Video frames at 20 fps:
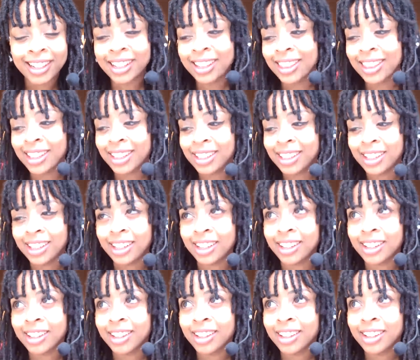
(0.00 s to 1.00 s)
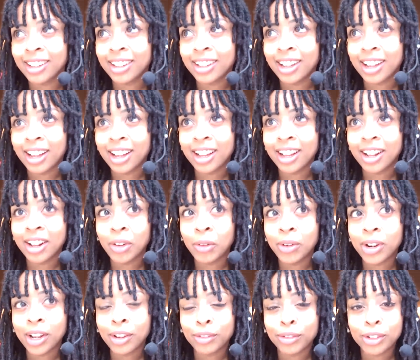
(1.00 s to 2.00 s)
I think like
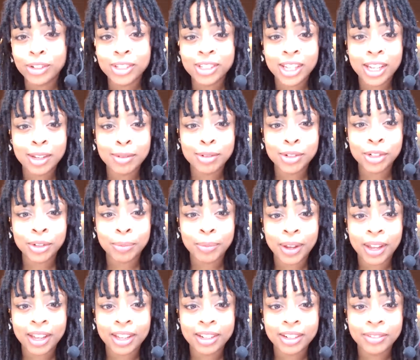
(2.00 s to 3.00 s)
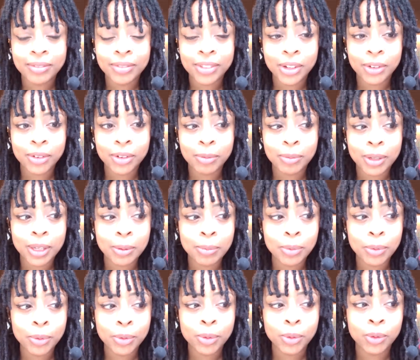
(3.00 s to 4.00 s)
when I first came to Japan, there were
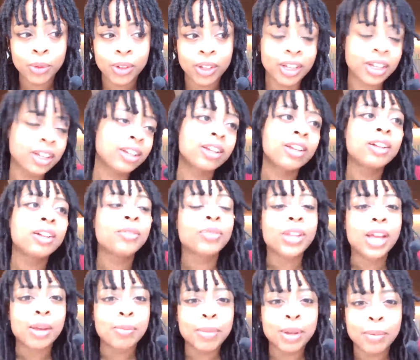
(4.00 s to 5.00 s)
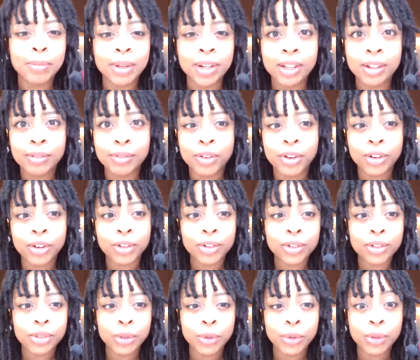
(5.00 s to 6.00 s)
people who like I met many
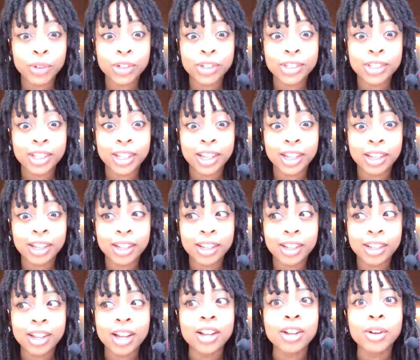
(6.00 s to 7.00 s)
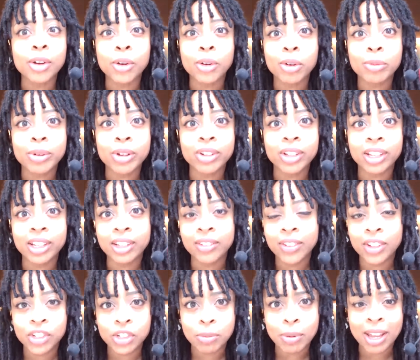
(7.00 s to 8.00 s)
foreigners who were just like gung ho about like
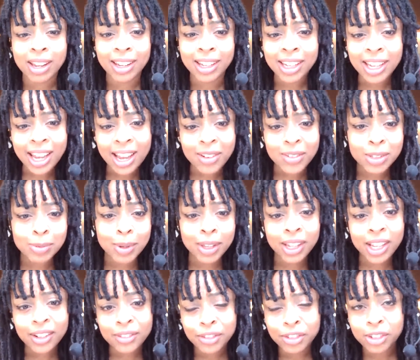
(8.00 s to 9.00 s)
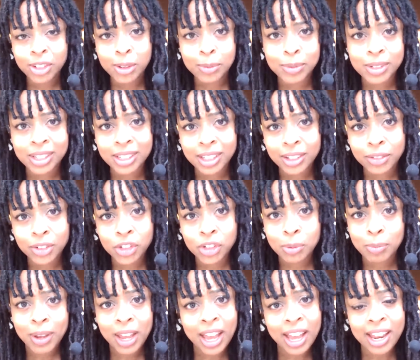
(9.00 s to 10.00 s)
living in Japan. Like, yeah, it was my life dream to live in
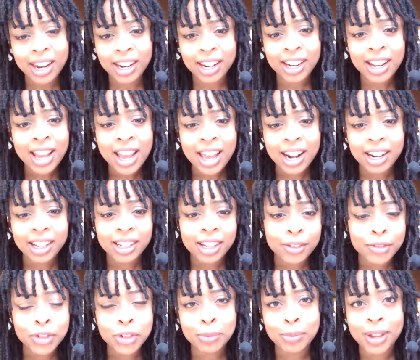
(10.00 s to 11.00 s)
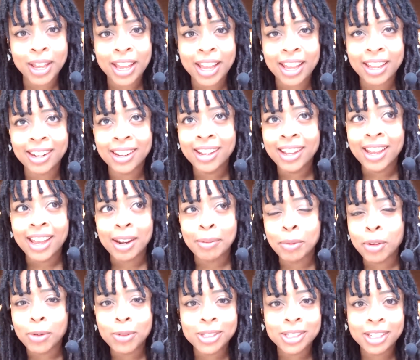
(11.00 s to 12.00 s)
Japan, and I love Japan, and I'm
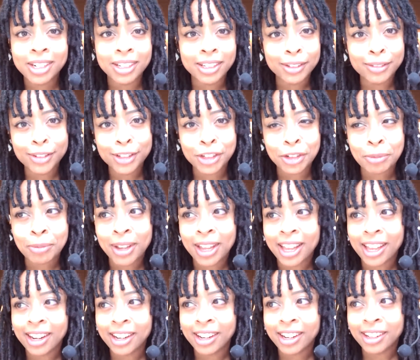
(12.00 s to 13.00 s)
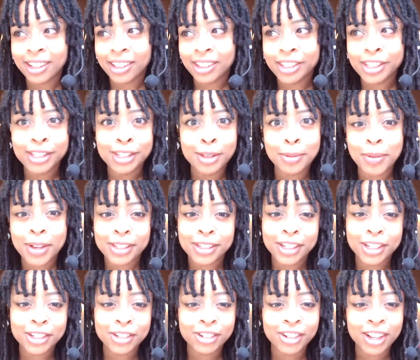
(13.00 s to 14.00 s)
always gonna live in Japan, and like this is the best
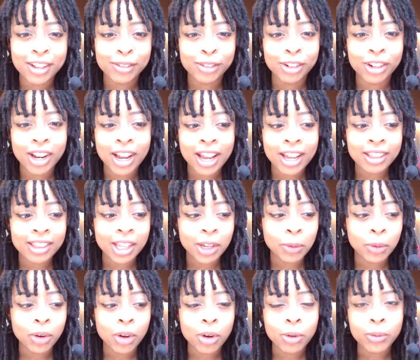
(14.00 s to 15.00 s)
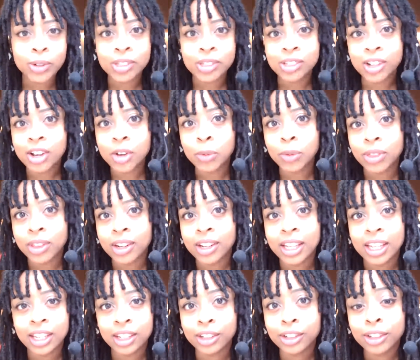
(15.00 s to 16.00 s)
country ever. And they were always gone within a
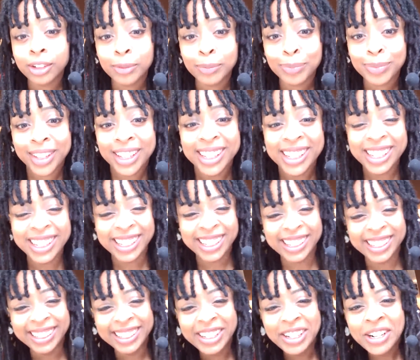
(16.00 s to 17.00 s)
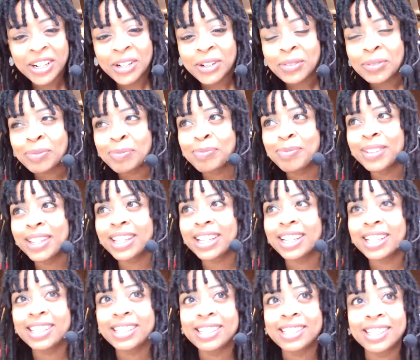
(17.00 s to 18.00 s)
year
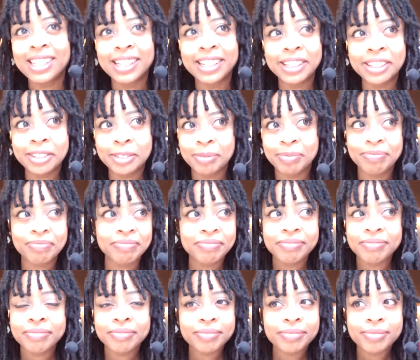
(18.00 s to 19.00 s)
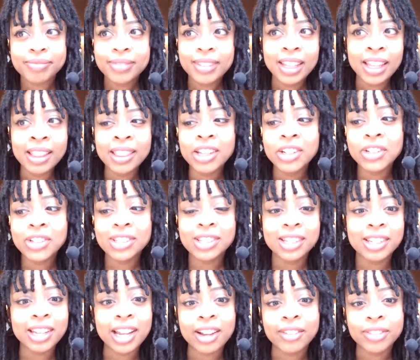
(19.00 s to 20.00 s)
because they just
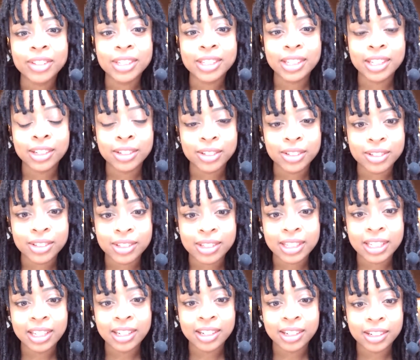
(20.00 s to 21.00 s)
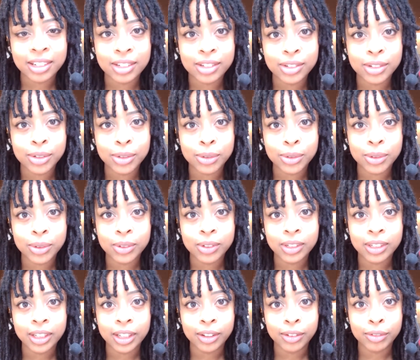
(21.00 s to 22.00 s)
didn't have the skills needed to
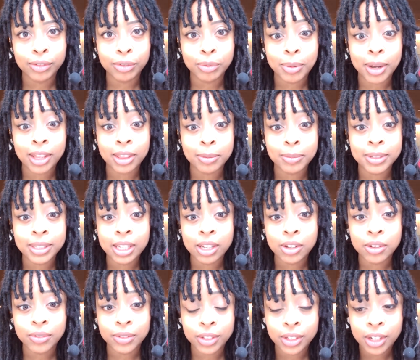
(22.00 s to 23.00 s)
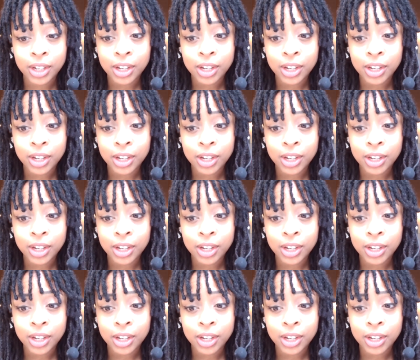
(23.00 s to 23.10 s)
live by themselves.